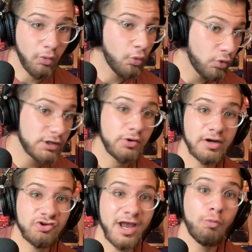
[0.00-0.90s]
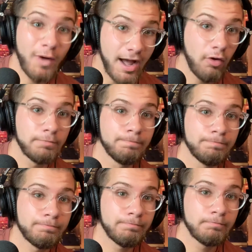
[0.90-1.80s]
or you could say, well,
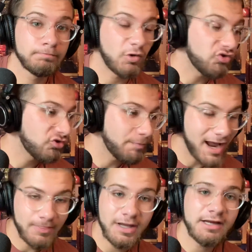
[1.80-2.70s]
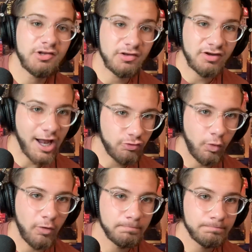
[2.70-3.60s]
despite the easy
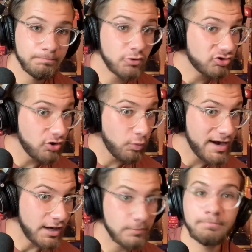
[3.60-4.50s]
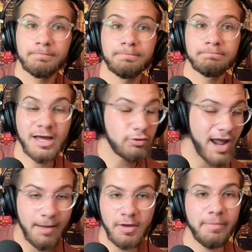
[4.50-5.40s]
schedule, they're still winning. They don't
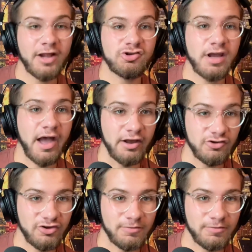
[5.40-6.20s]
have their best guys.